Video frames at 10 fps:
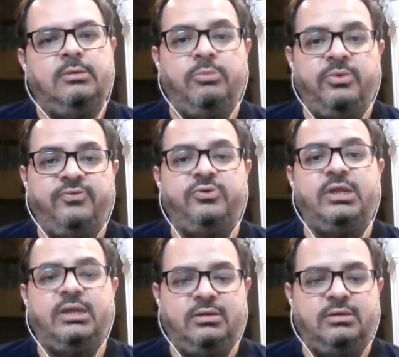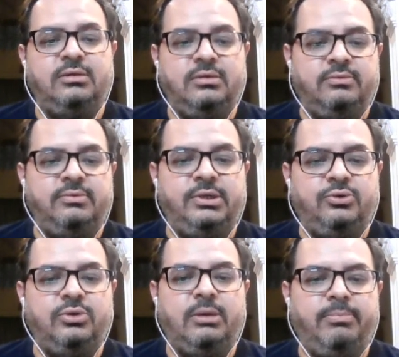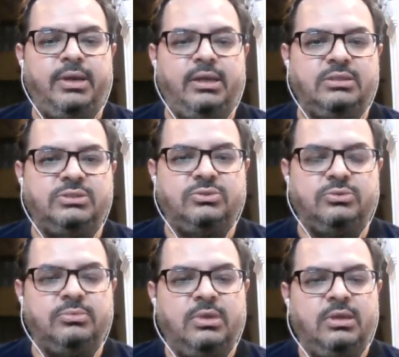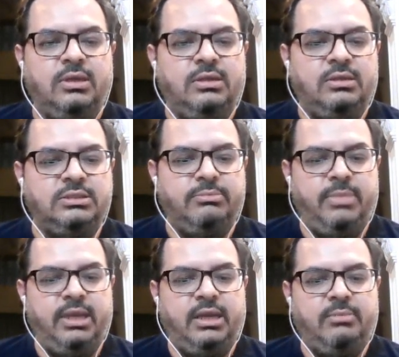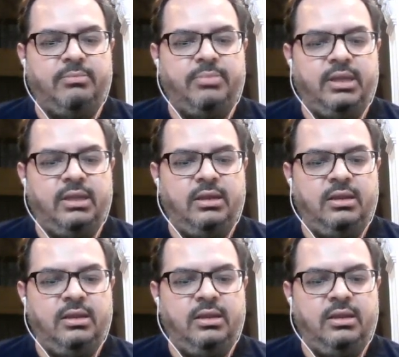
Oh, before that, we need to compile. So there's a make compile.